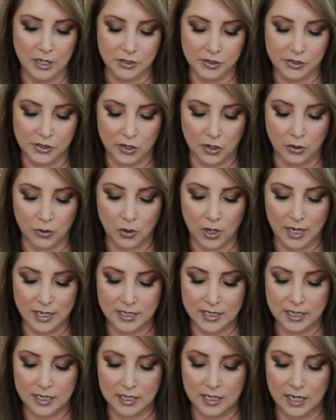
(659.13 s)
So I
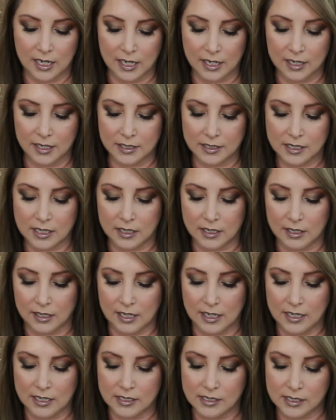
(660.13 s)
did get
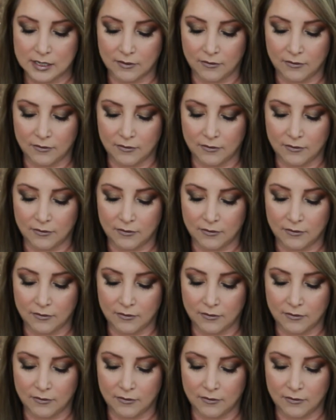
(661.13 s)
these